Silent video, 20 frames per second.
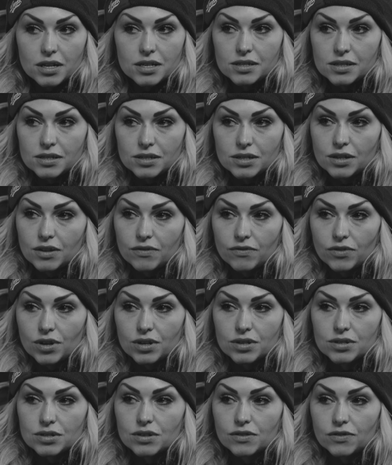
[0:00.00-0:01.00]
easy to
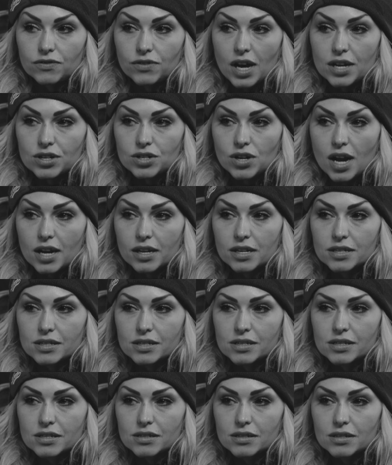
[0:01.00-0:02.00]
convert into a flat track
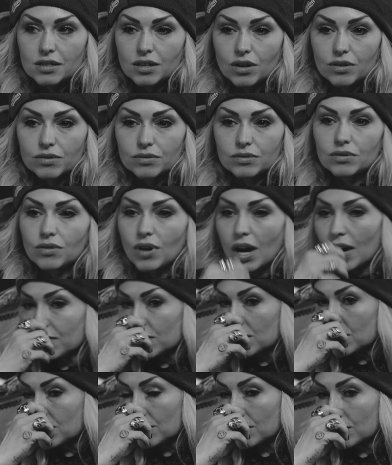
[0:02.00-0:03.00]
because, you have
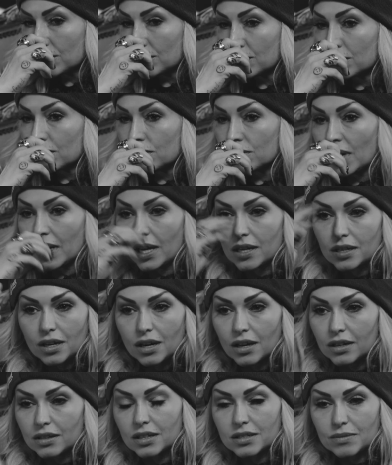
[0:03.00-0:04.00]
to, I had to
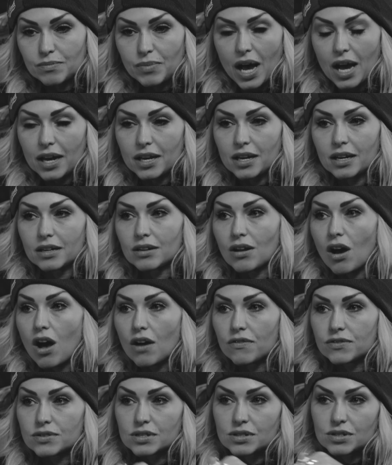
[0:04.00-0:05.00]
cut the back end
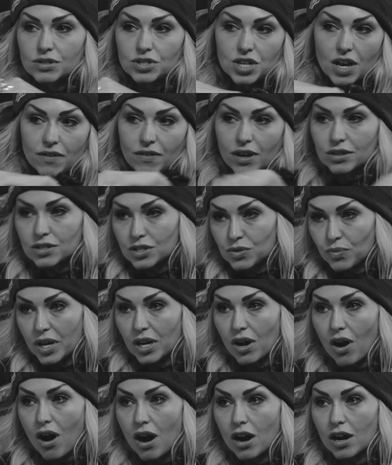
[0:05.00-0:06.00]
off, shave out the
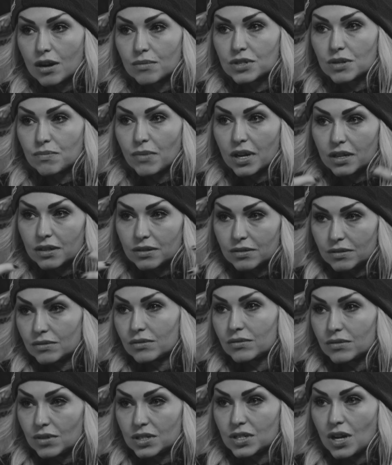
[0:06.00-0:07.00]
swing arm to make
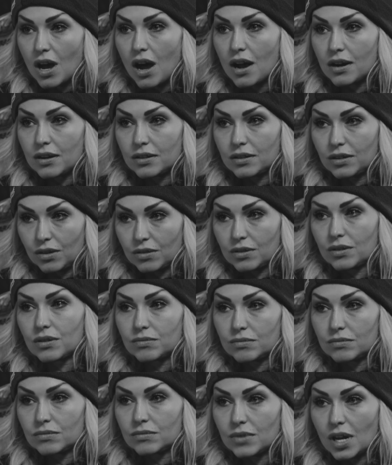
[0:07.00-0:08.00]
a tire,
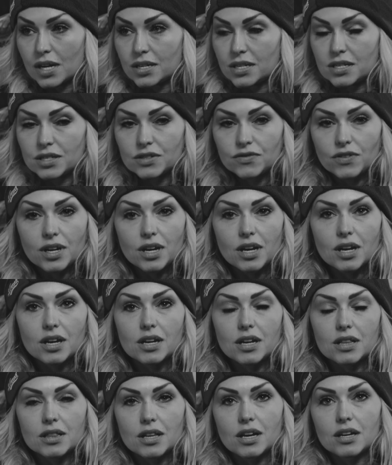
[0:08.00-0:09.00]
the 19s fit,
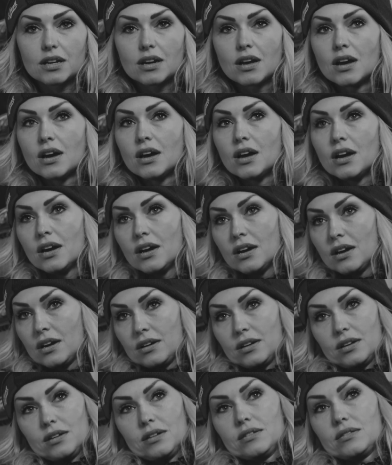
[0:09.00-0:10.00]
and then
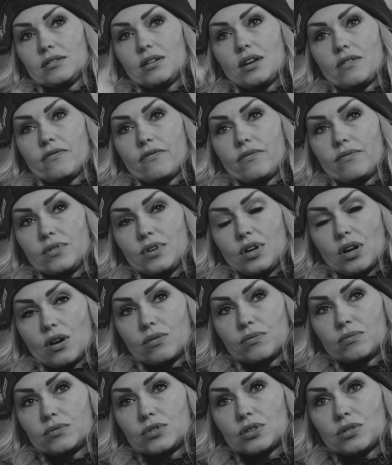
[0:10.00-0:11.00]

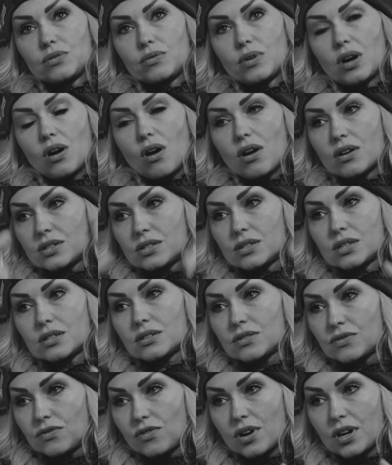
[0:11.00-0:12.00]
do
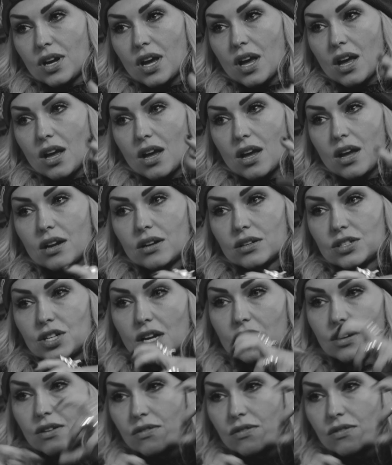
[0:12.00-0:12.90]
R6 front end, chain